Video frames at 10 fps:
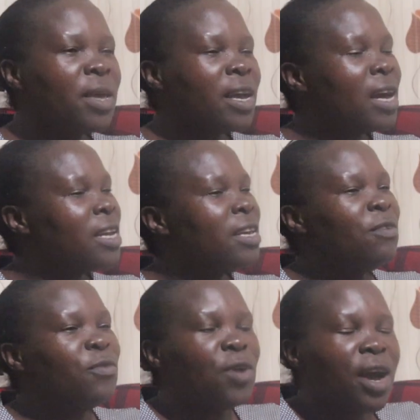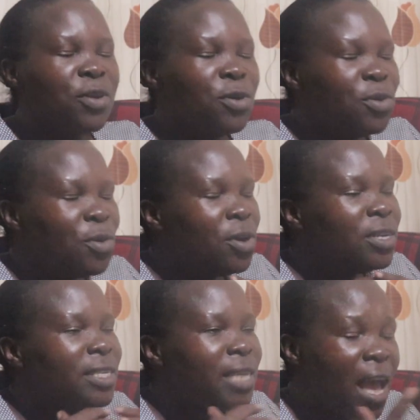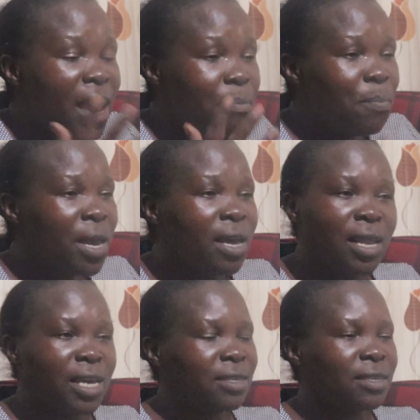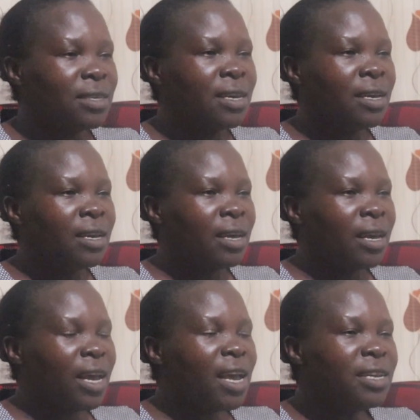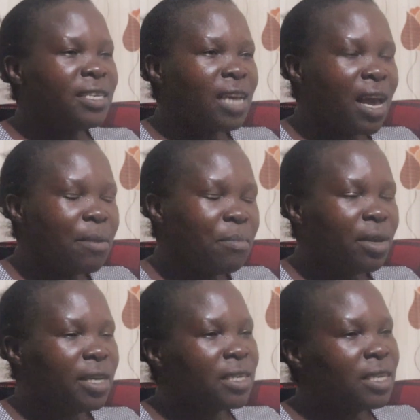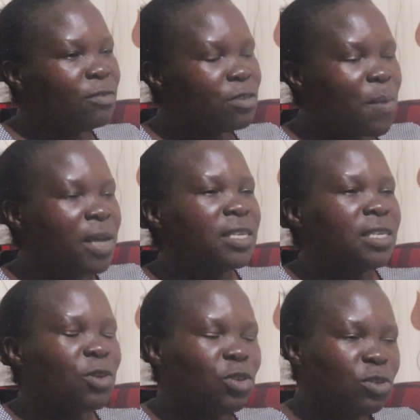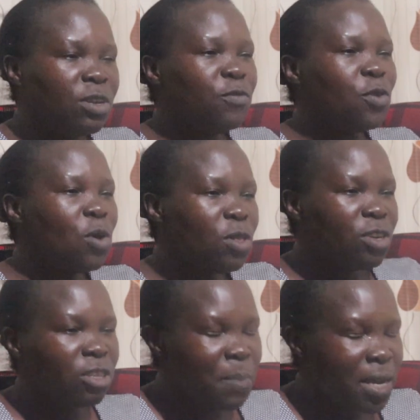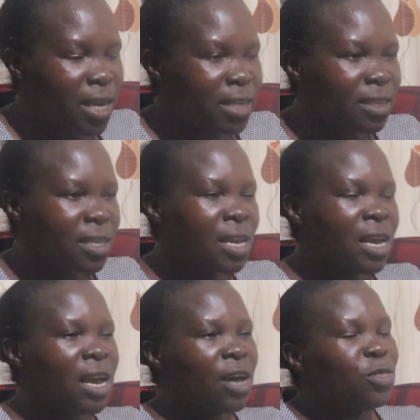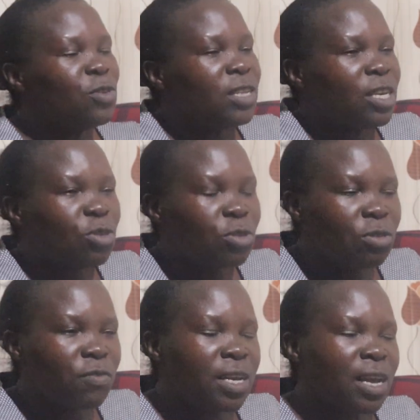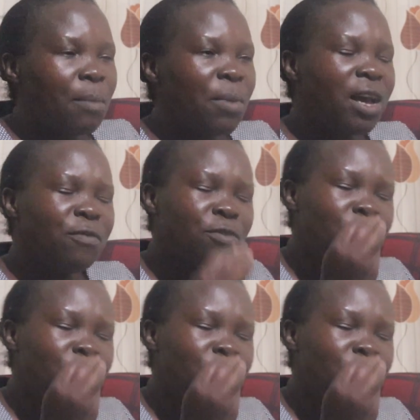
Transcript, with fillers: pig can give you, I don't know, 10 piglets anytime it gives birth it's going to give you all those piglets those are source of income and